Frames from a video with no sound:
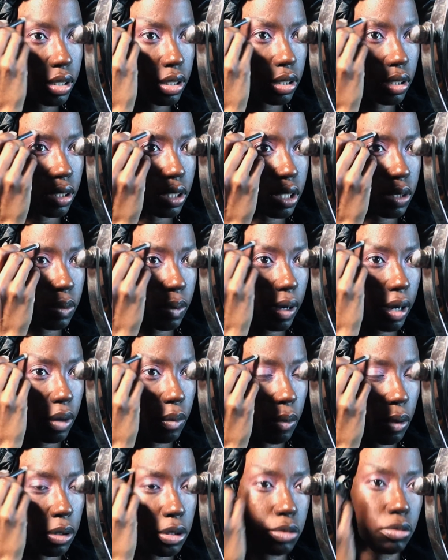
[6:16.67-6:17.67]
So this is why
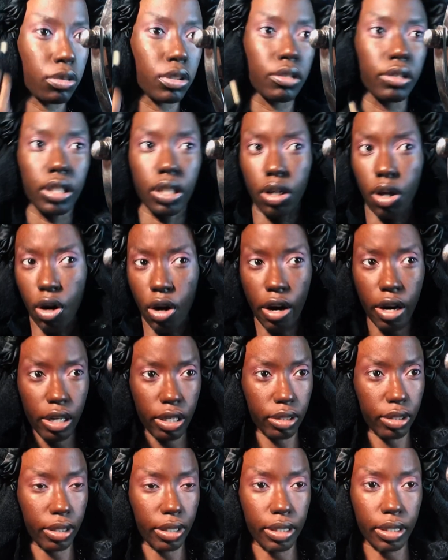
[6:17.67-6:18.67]
I worked really, really
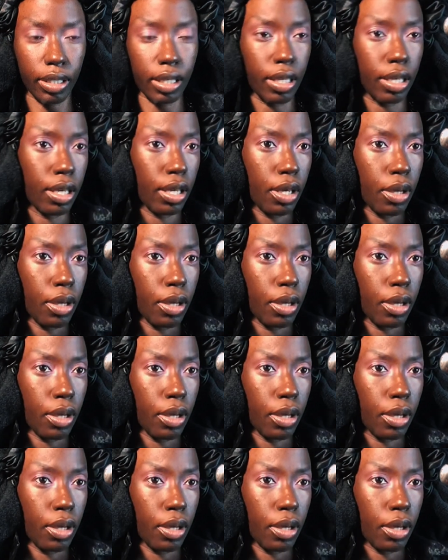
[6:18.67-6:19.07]
hard. Like,